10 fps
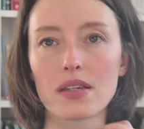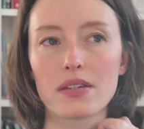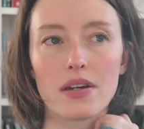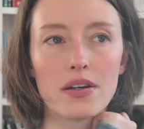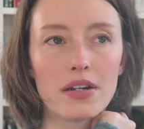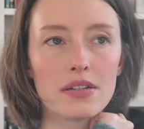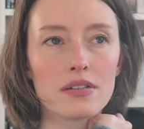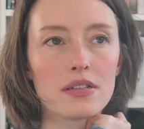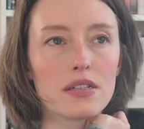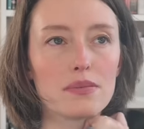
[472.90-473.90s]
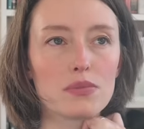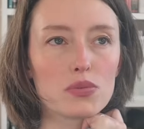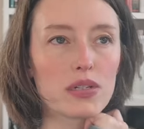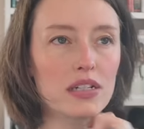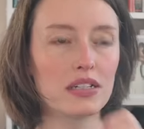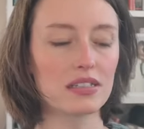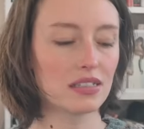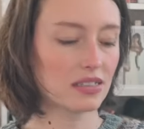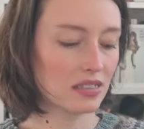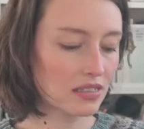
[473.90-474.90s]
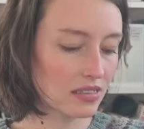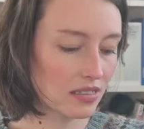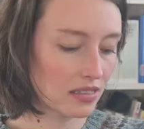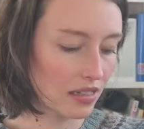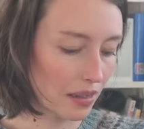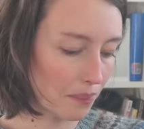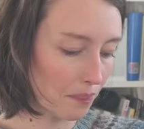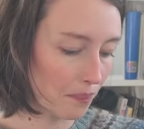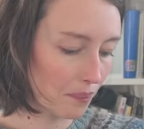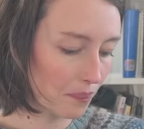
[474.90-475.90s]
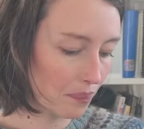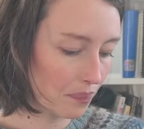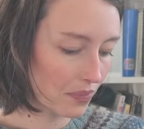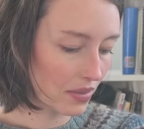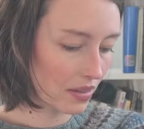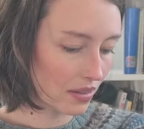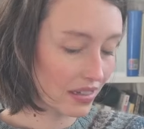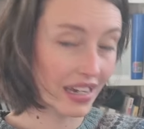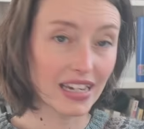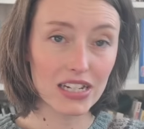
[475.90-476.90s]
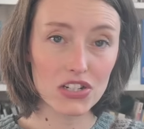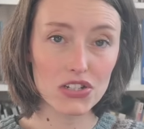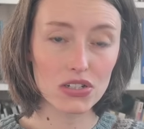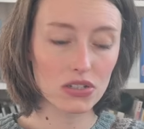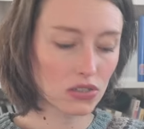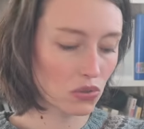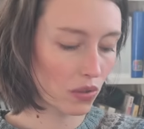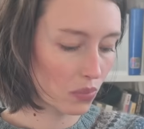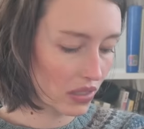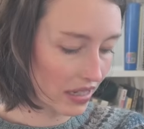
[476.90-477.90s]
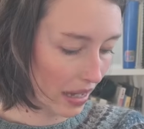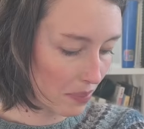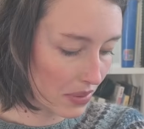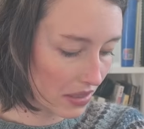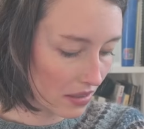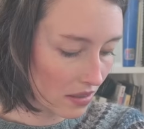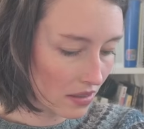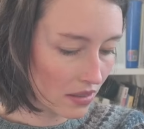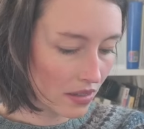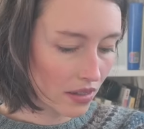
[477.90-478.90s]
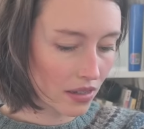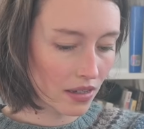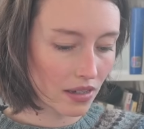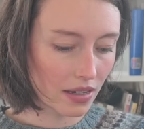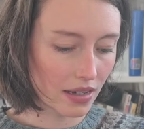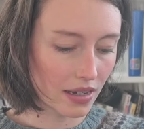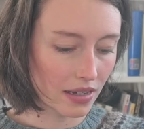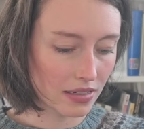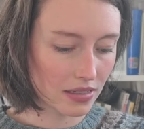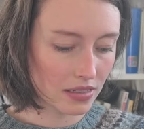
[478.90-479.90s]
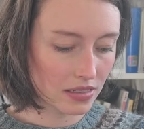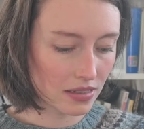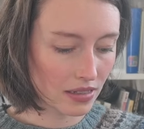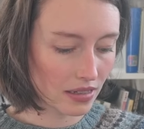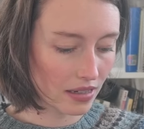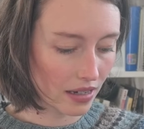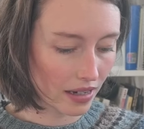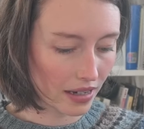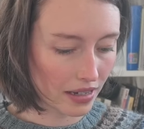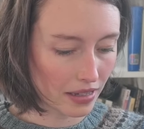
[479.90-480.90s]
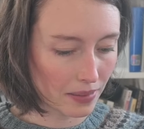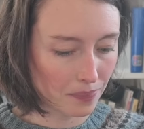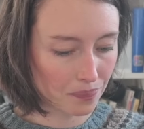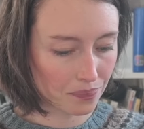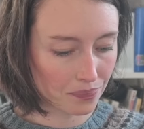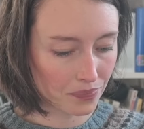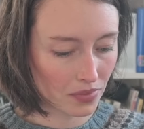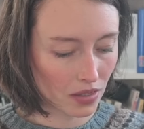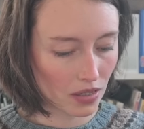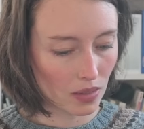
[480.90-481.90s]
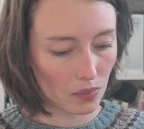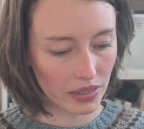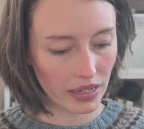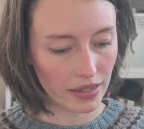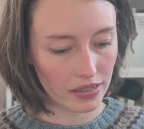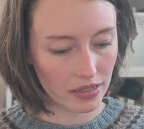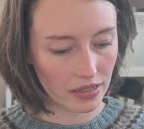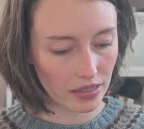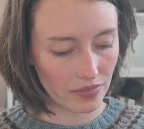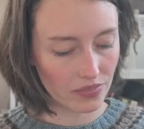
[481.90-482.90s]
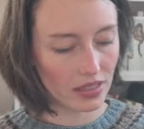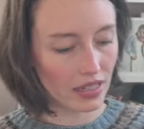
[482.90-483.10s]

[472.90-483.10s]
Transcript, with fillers: yarn um, sweater in this um, gauge so I'm really happy and I when I have